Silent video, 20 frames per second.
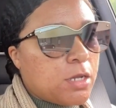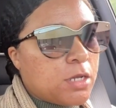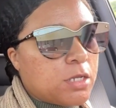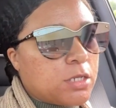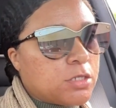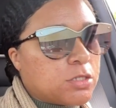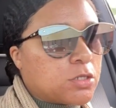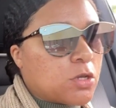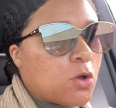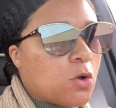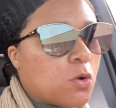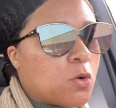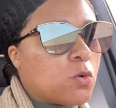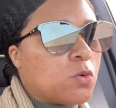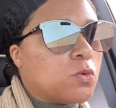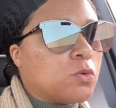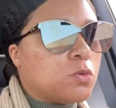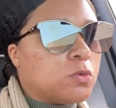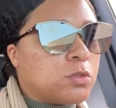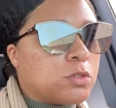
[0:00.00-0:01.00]
it's
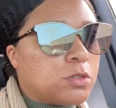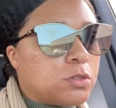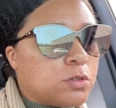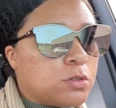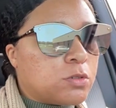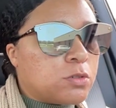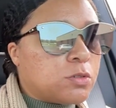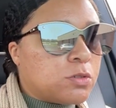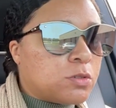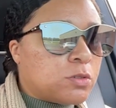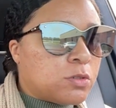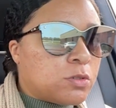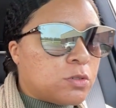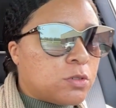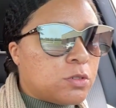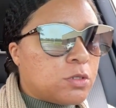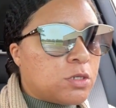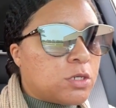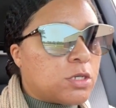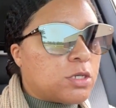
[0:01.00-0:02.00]
cold
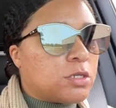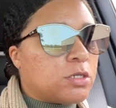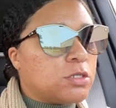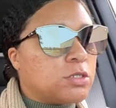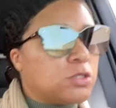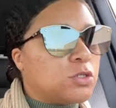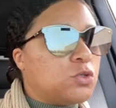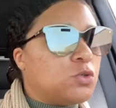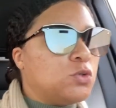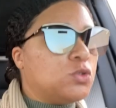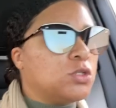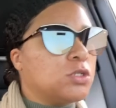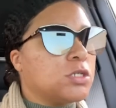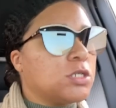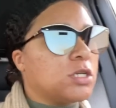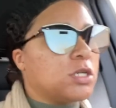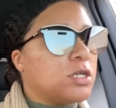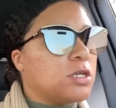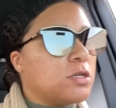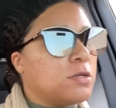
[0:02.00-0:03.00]
because
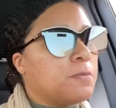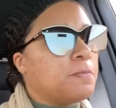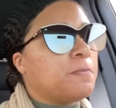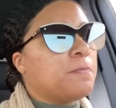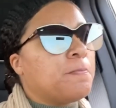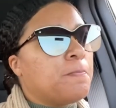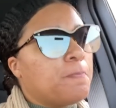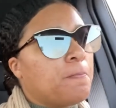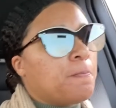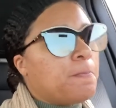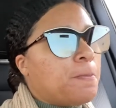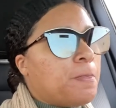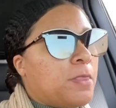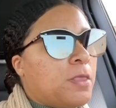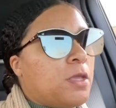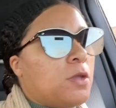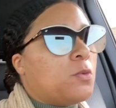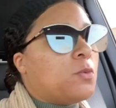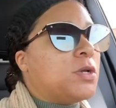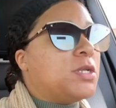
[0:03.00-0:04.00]
usually
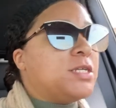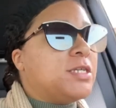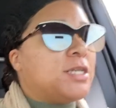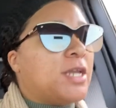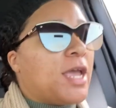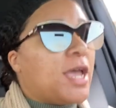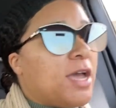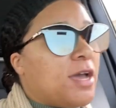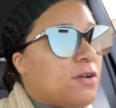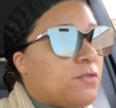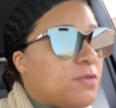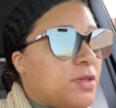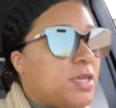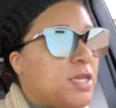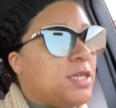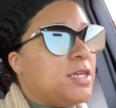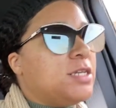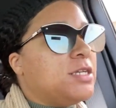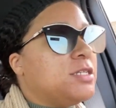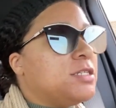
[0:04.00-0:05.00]
we didn't have
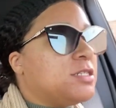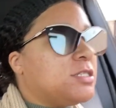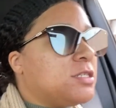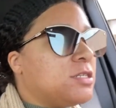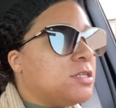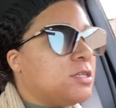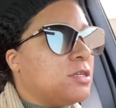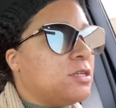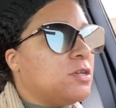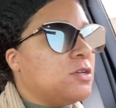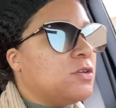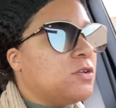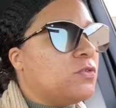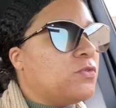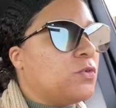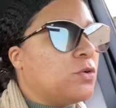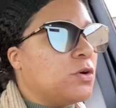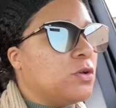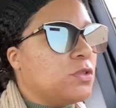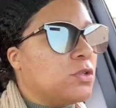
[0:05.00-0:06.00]
heat
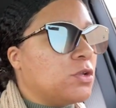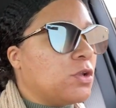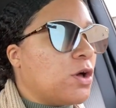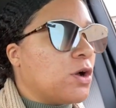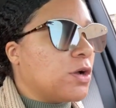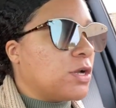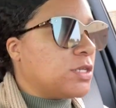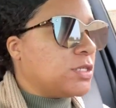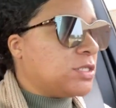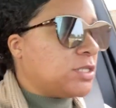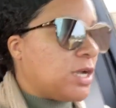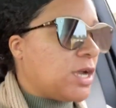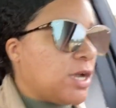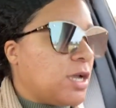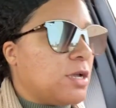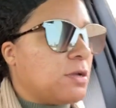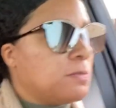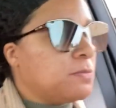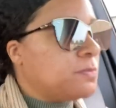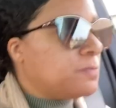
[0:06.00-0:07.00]
for the longest
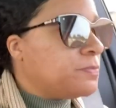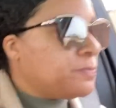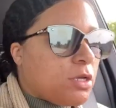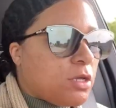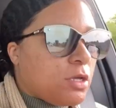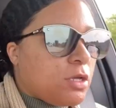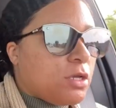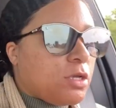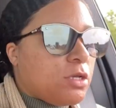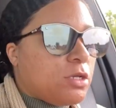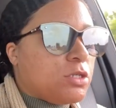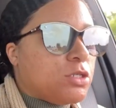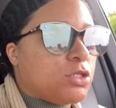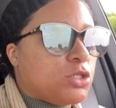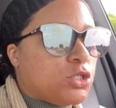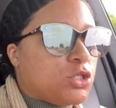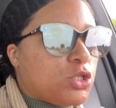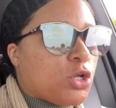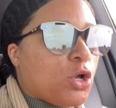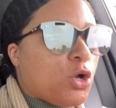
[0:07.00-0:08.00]
time.
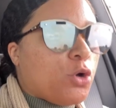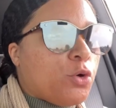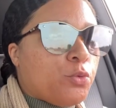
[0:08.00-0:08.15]
So